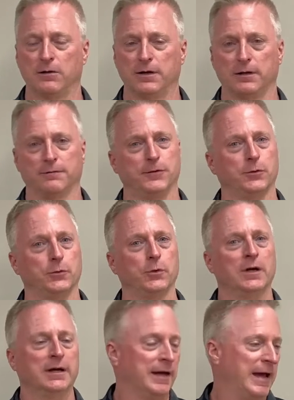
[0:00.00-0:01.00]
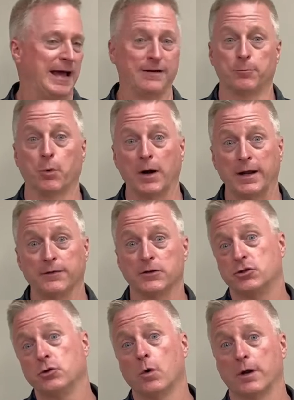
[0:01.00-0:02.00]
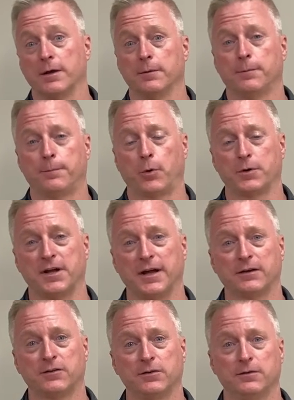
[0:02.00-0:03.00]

And if you have a brand that you want to protect,